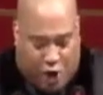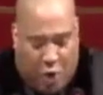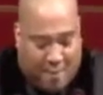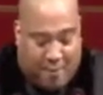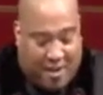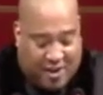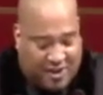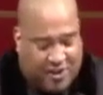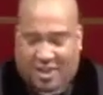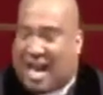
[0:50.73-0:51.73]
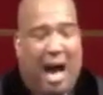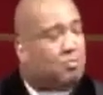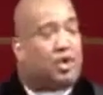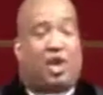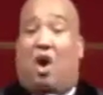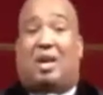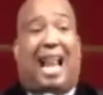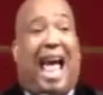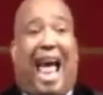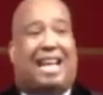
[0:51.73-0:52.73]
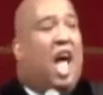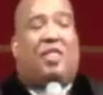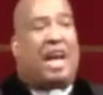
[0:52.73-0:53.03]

You and brothers and sisters, I'm so glad